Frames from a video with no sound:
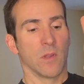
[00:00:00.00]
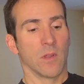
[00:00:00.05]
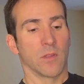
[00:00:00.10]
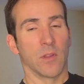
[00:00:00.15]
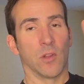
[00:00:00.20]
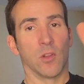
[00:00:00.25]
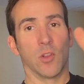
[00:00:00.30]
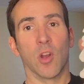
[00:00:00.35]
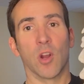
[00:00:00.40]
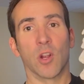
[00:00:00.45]
The
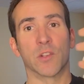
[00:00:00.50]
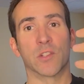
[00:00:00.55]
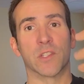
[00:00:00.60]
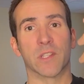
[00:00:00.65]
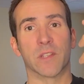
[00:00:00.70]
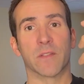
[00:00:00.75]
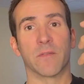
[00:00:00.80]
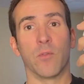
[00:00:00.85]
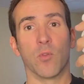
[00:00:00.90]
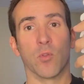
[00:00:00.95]

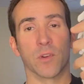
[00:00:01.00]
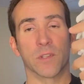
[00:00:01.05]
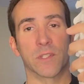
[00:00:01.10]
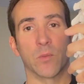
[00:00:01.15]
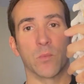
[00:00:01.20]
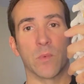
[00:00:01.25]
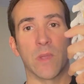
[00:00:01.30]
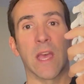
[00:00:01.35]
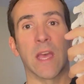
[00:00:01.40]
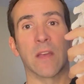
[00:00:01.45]
largest force that
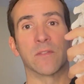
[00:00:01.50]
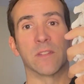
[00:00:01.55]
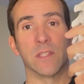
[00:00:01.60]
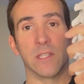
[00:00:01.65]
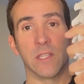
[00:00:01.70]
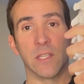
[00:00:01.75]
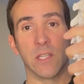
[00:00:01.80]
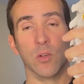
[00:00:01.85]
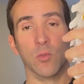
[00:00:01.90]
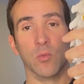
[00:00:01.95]
we have to
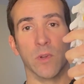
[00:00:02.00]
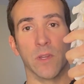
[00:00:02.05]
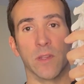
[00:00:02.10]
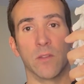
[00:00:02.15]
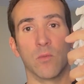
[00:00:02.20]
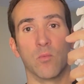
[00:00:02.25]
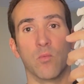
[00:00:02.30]
deal with